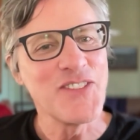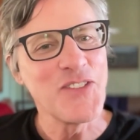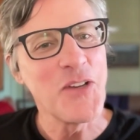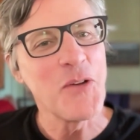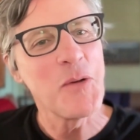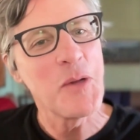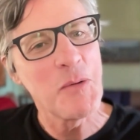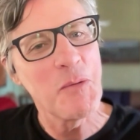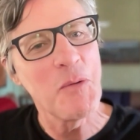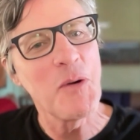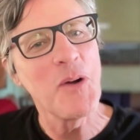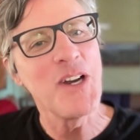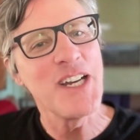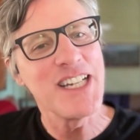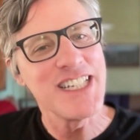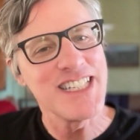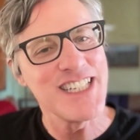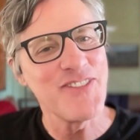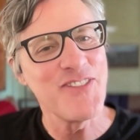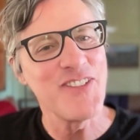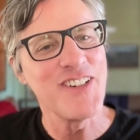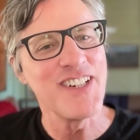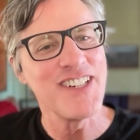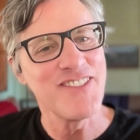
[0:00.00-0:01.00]
we were in
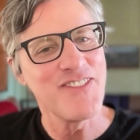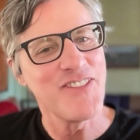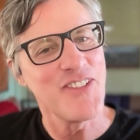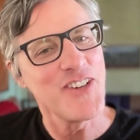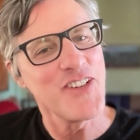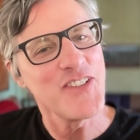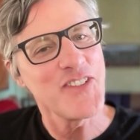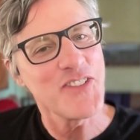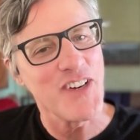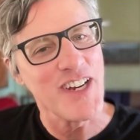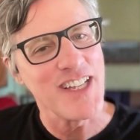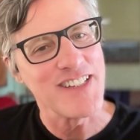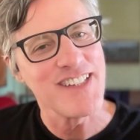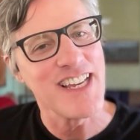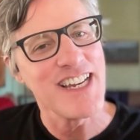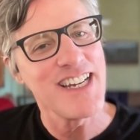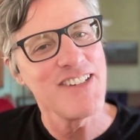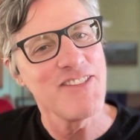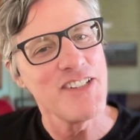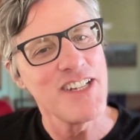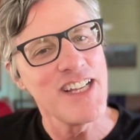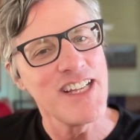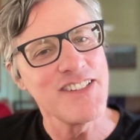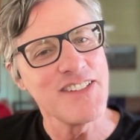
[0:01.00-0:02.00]
different first grades. I
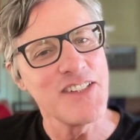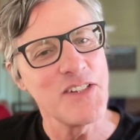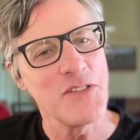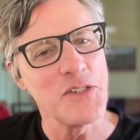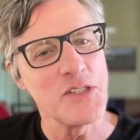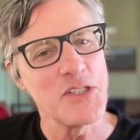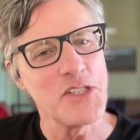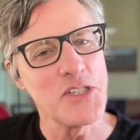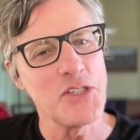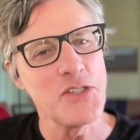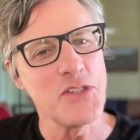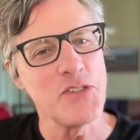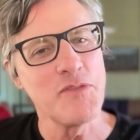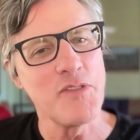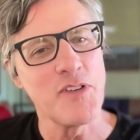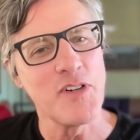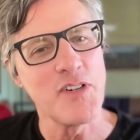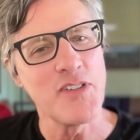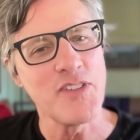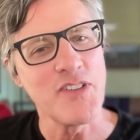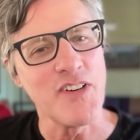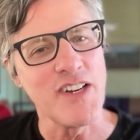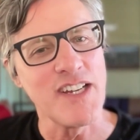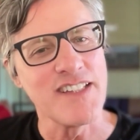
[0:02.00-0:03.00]
didn't realize there were two
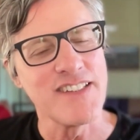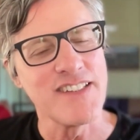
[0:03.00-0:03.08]
first grades.